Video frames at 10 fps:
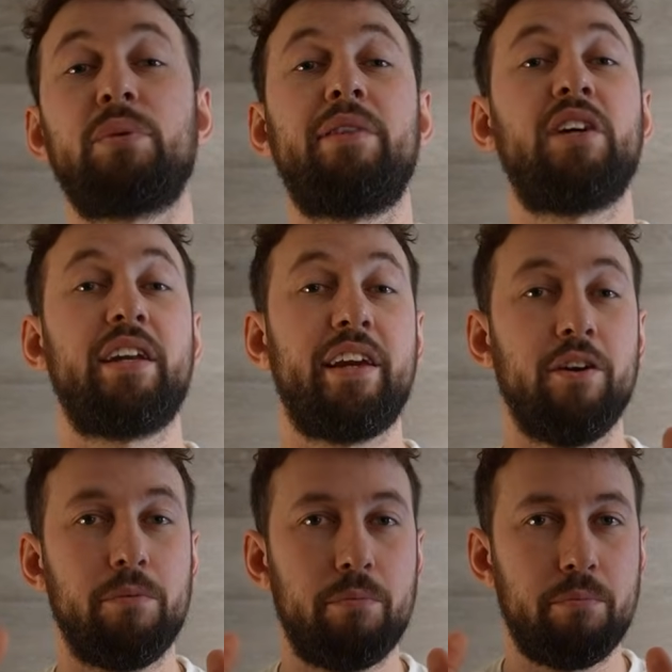that's what I've done
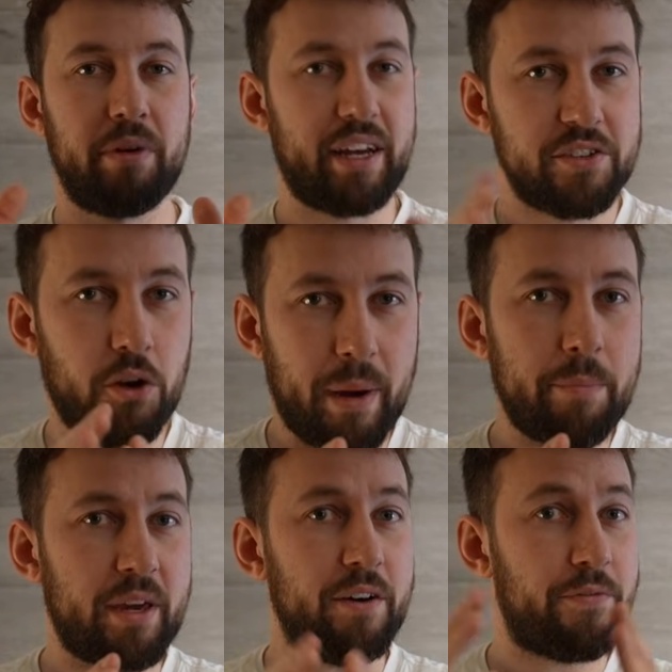here because there
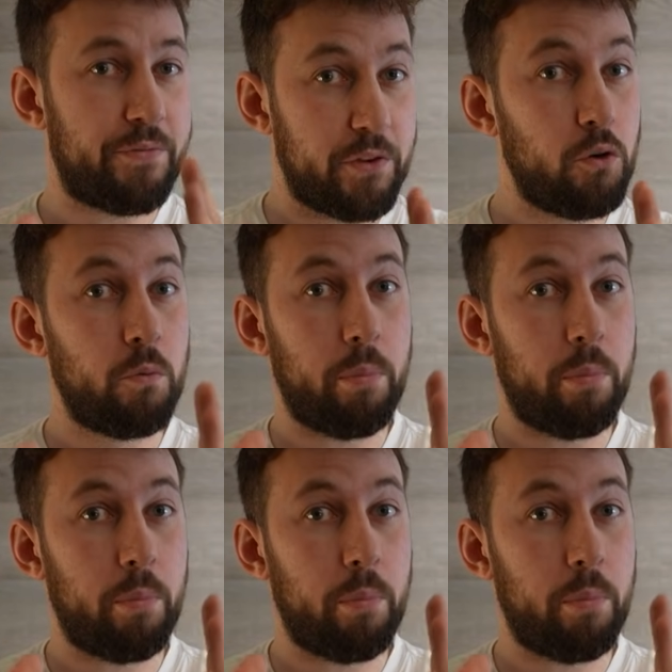might be a few